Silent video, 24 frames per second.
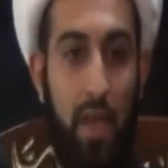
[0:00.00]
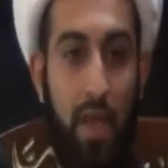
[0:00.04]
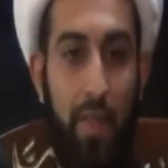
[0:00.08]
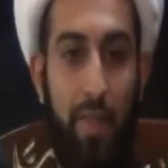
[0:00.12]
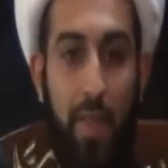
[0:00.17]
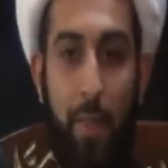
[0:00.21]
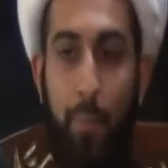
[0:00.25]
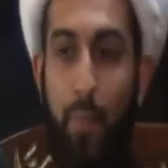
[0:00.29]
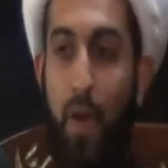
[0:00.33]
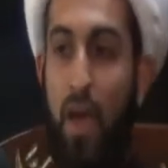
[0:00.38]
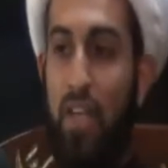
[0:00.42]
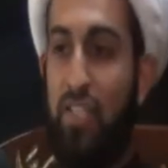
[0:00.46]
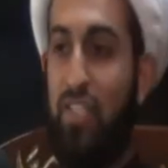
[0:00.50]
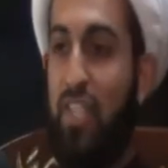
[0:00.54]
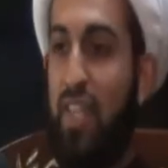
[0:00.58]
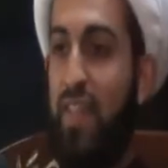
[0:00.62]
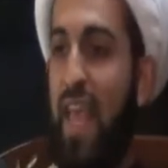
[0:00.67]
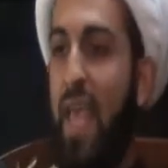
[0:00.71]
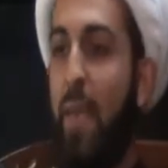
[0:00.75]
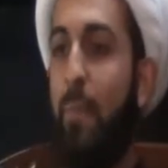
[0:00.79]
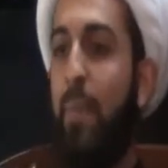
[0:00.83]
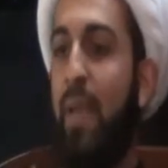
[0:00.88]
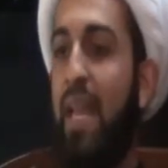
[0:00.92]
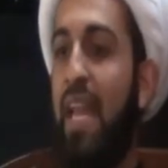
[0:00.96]
The person
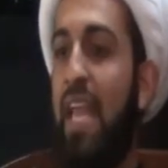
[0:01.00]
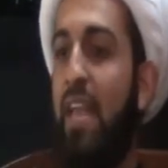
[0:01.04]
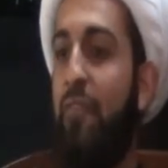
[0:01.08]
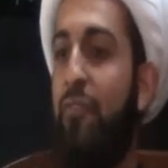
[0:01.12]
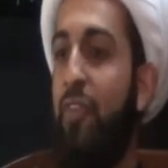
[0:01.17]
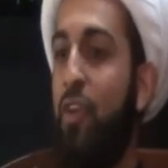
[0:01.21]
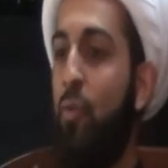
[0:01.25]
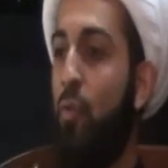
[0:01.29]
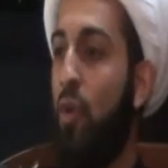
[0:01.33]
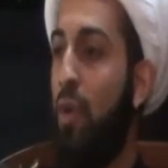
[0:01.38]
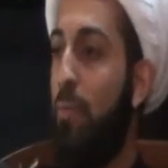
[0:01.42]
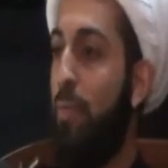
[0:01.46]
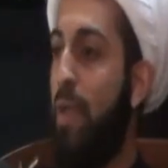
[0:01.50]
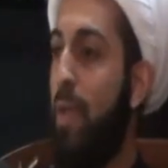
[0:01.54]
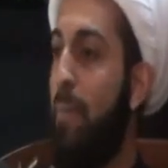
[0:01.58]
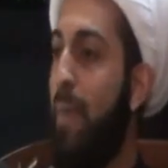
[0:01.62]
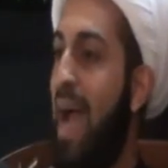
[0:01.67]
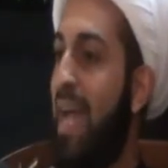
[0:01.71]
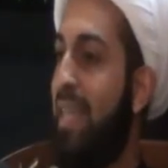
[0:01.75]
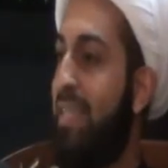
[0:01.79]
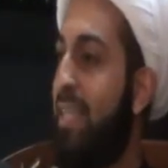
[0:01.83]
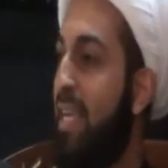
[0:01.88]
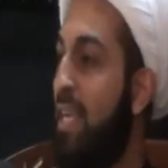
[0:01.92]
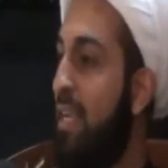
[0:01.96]
they believe in would be
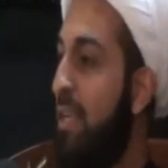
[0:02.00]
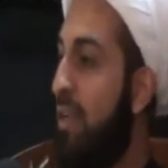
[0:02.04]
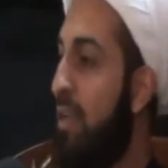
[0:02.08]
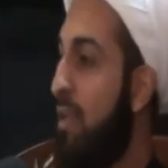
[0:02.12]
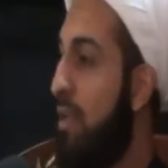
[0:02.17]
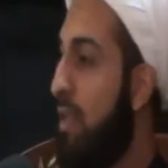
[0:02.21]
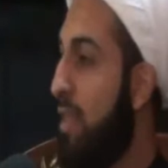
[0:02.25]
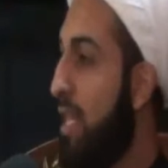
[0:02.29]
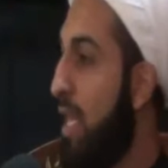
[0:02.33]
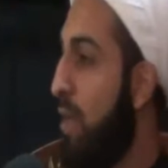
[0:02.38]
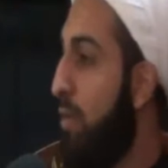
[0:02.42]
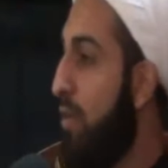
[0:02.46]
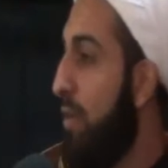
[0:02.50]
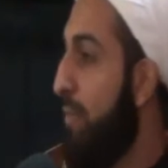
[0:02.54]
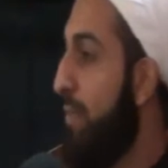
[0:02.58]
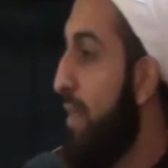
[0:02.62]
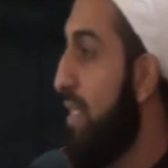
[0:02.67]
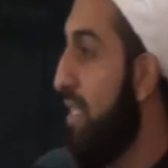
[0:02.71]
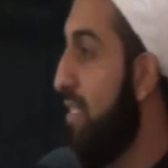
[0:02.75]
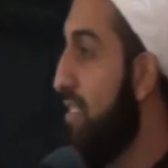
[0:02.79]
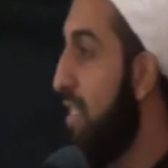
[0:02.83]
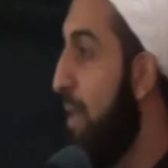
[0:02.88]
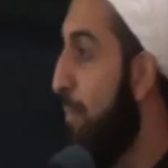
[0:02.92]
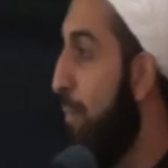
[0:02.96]
martyred, they would be
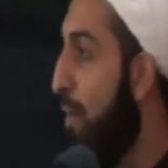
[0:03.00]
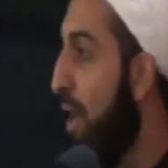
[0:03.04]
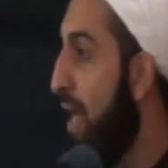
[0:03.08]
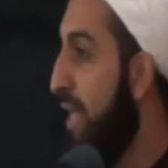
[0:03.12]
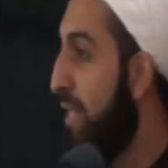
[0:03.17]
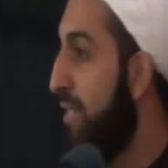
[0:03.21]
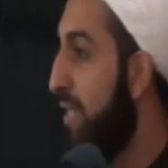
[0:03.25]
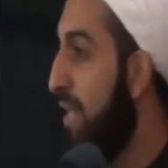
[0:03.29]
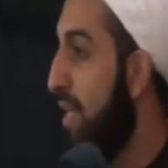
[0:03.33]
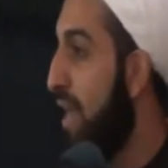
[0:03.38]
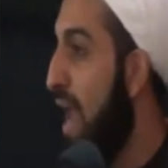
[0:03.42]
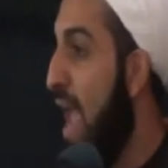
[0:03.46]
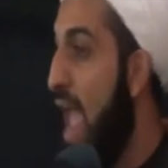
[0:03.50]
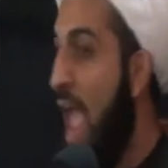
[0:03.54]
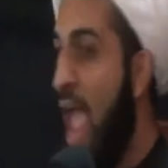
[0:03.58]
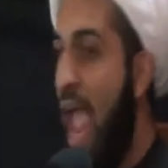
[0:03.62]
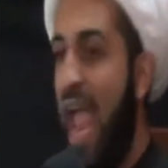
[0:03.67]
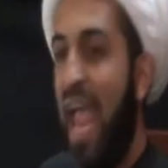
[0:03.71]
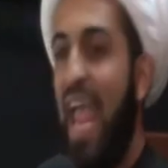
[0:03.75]
disappointed.